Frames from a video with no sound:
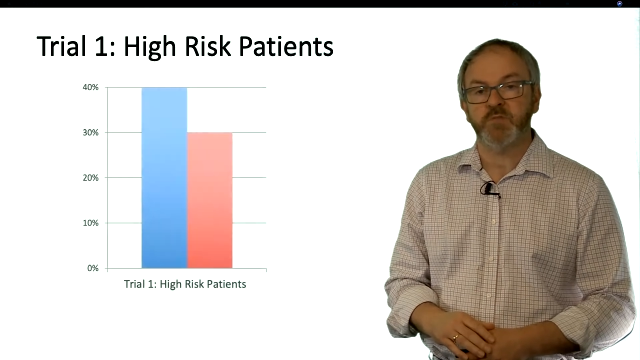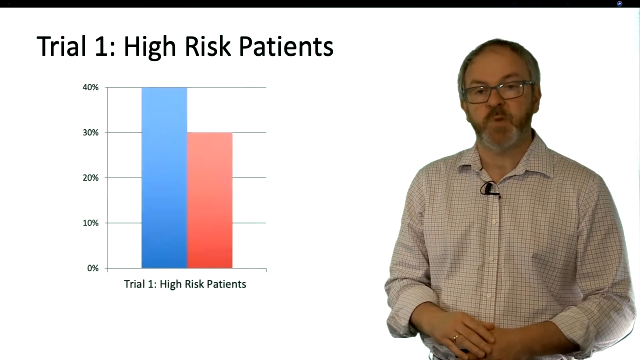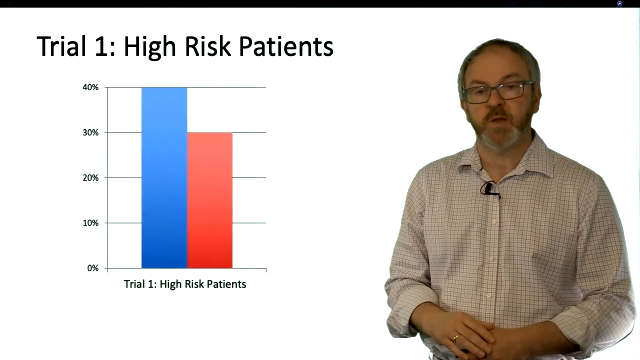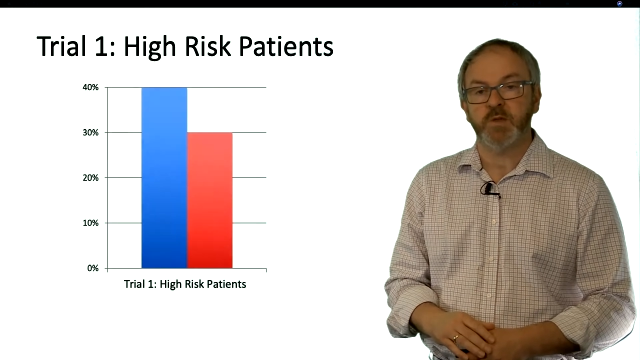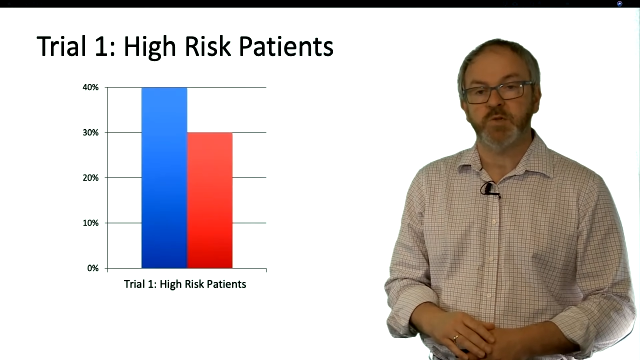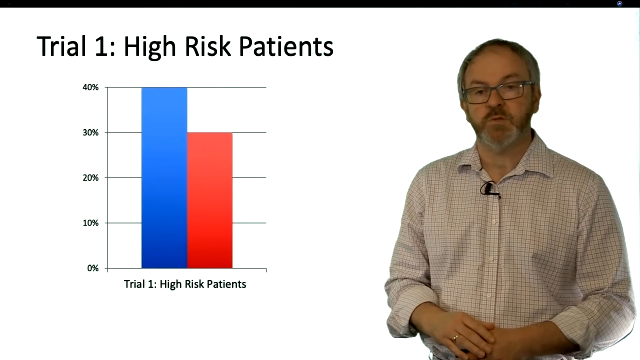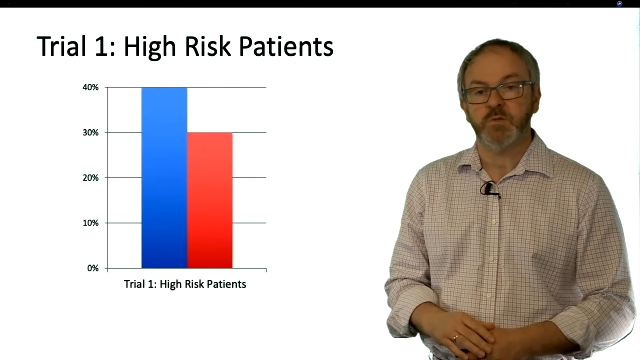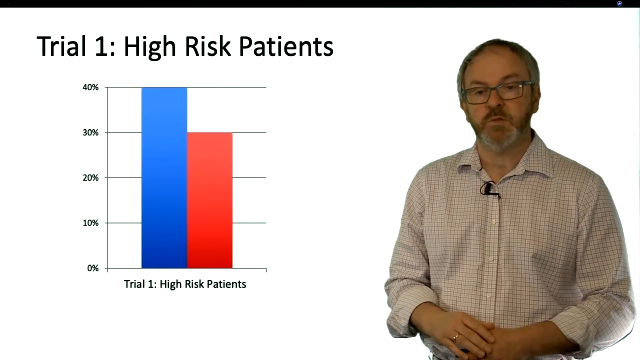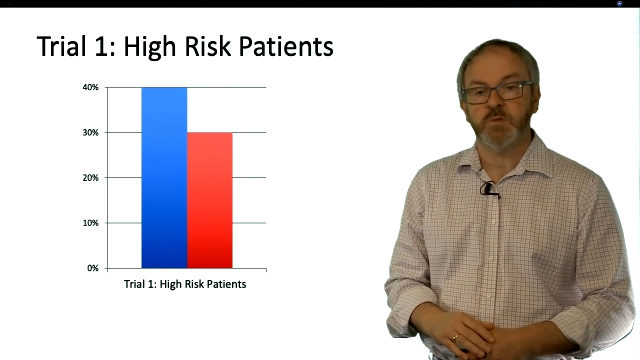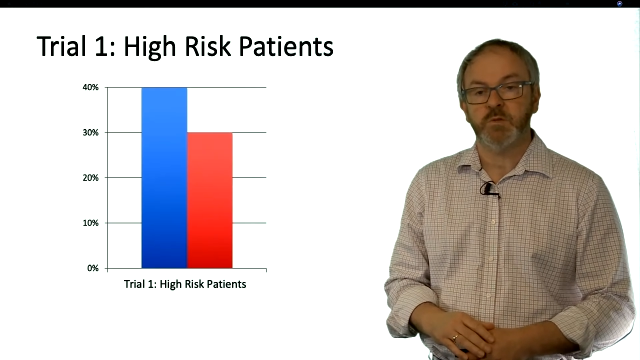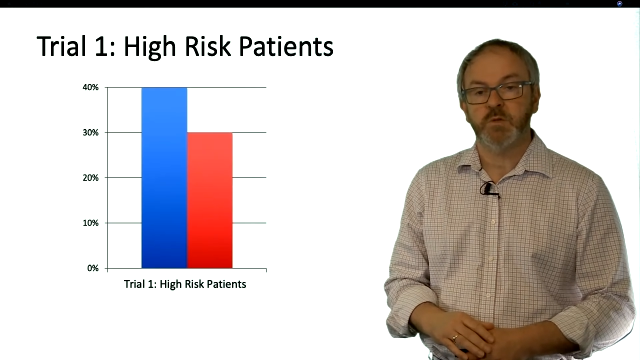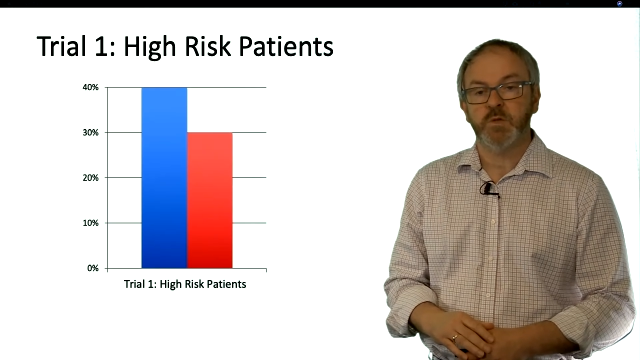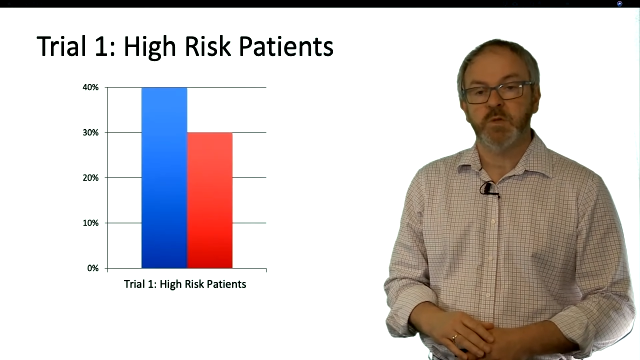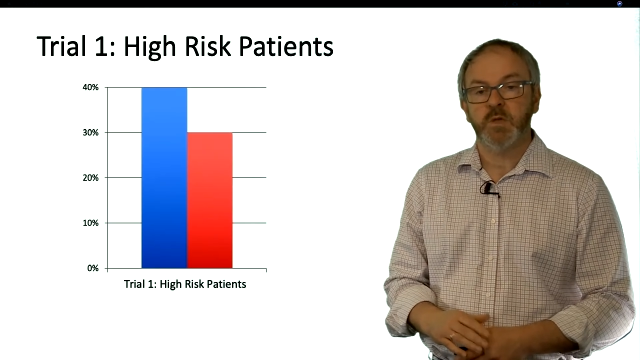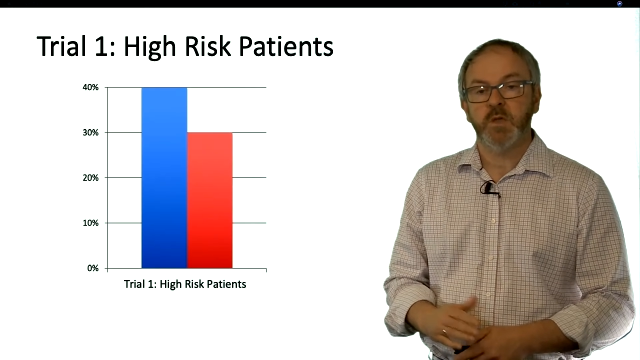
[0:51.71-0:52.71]
patients.
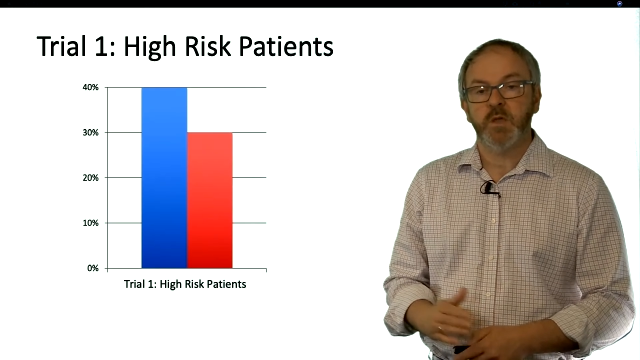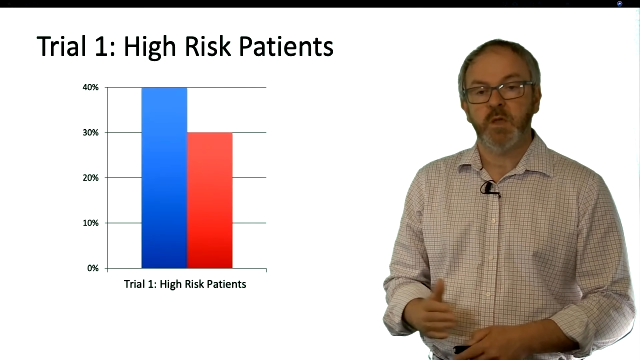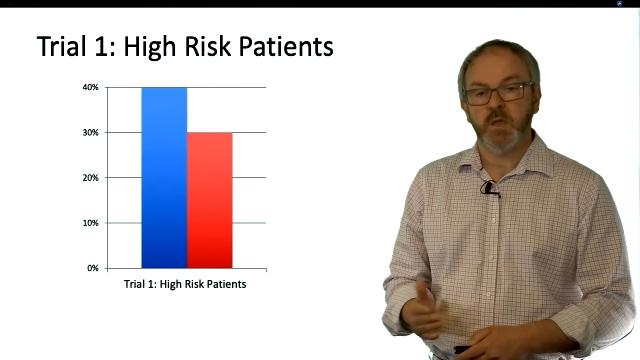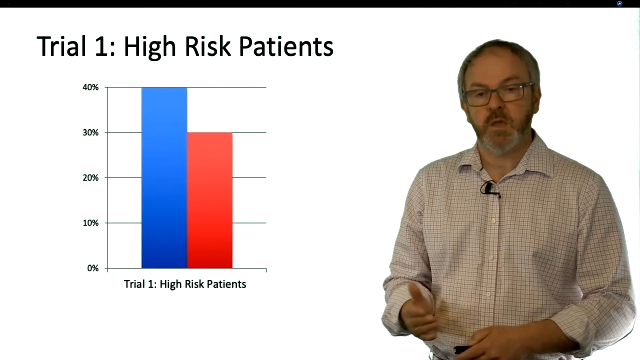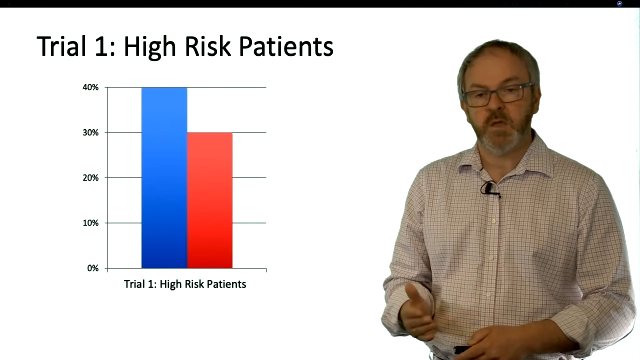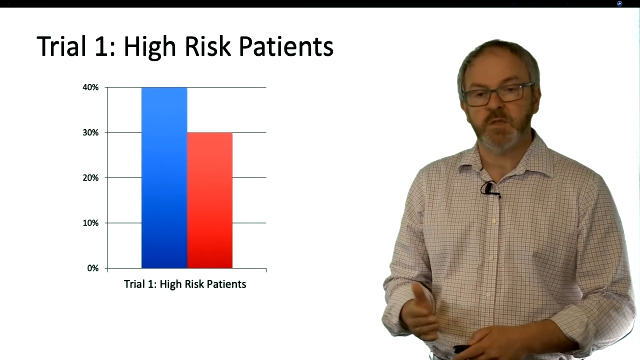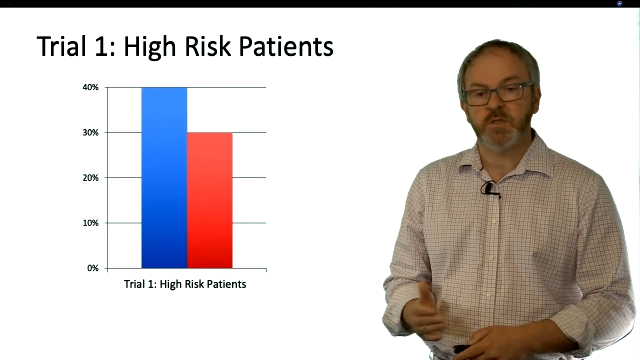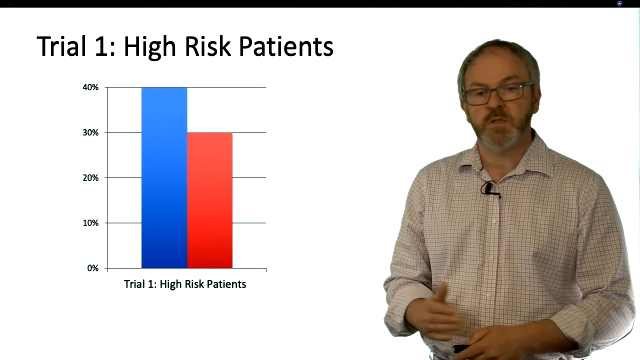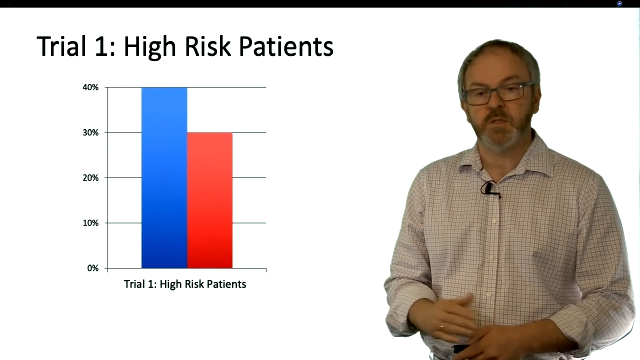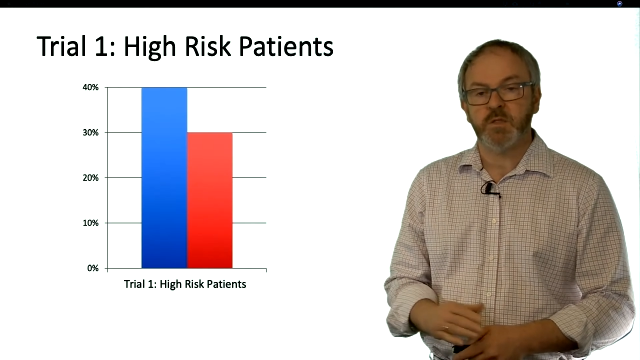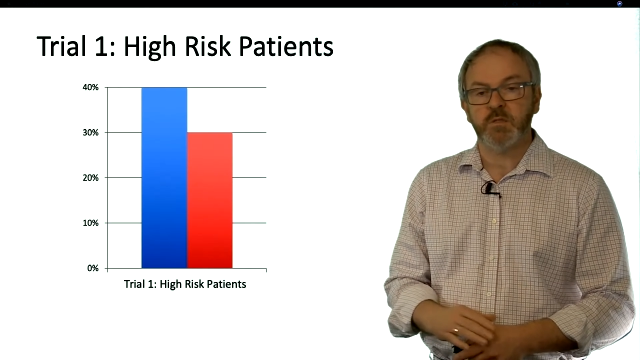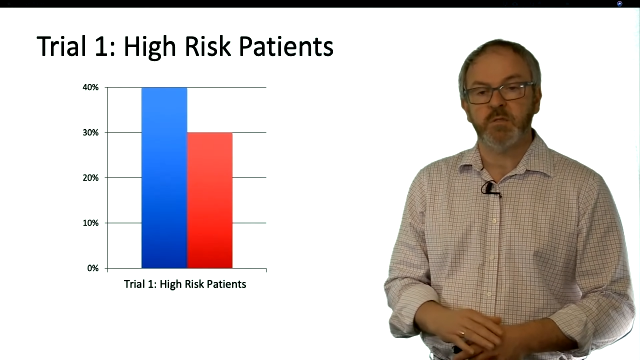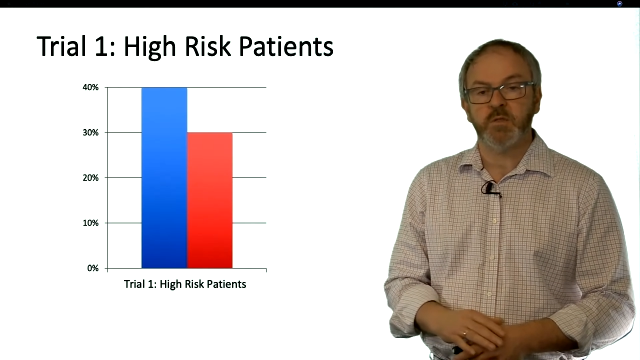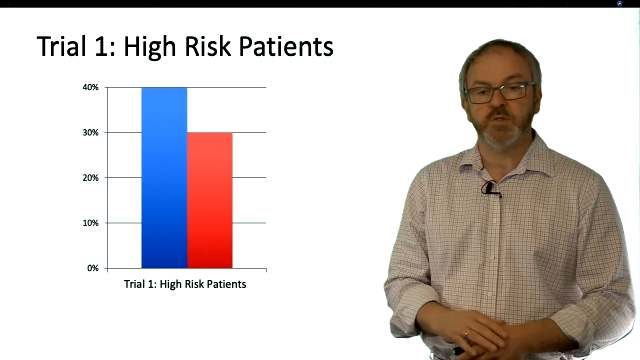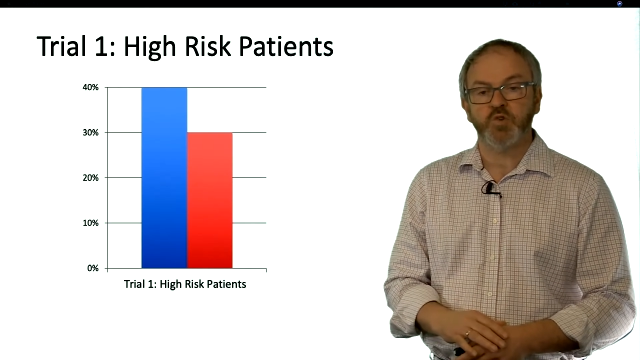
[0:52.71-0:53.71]
Here's
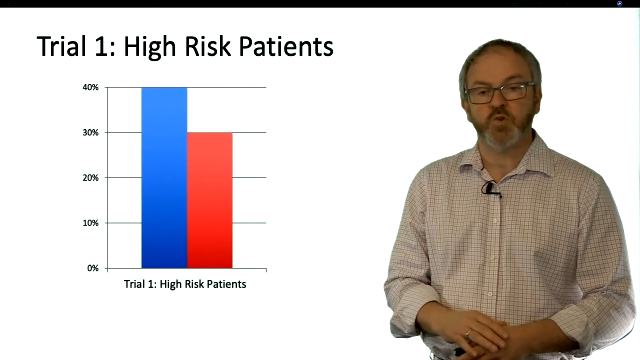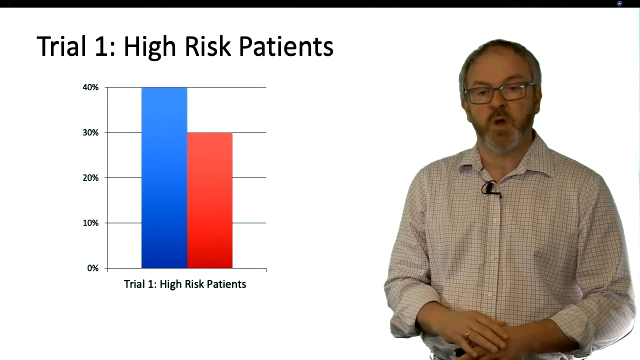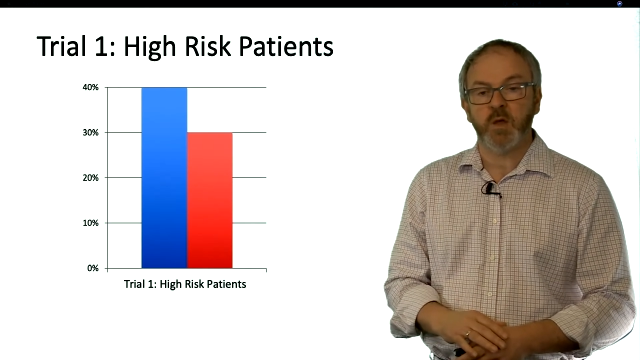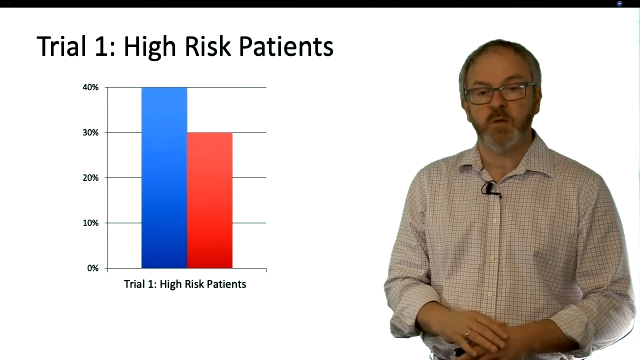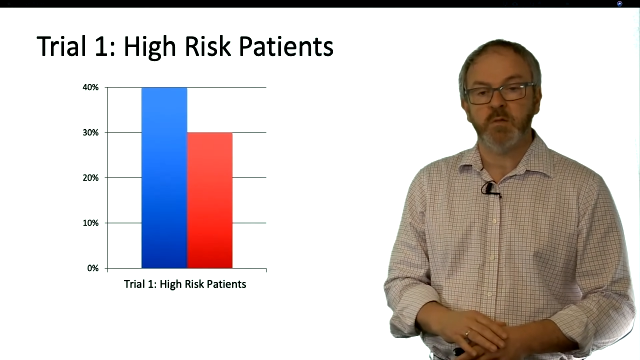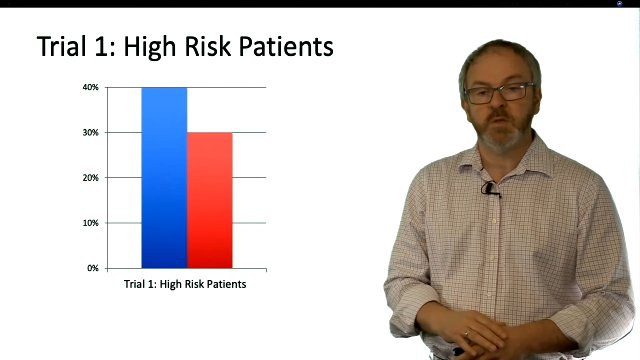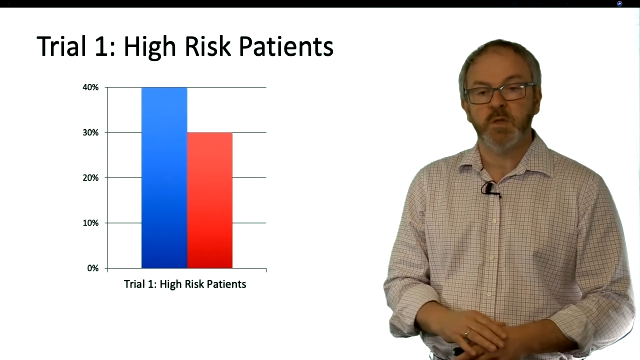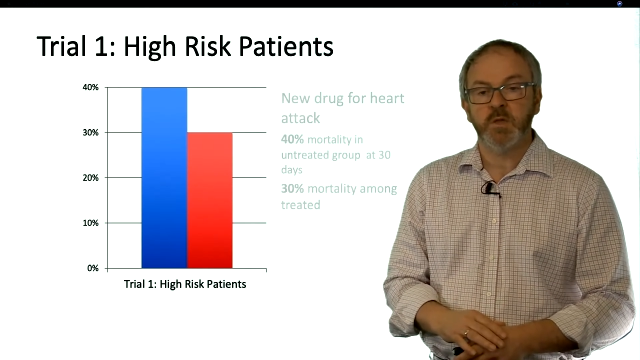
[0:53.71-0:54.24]
the trial.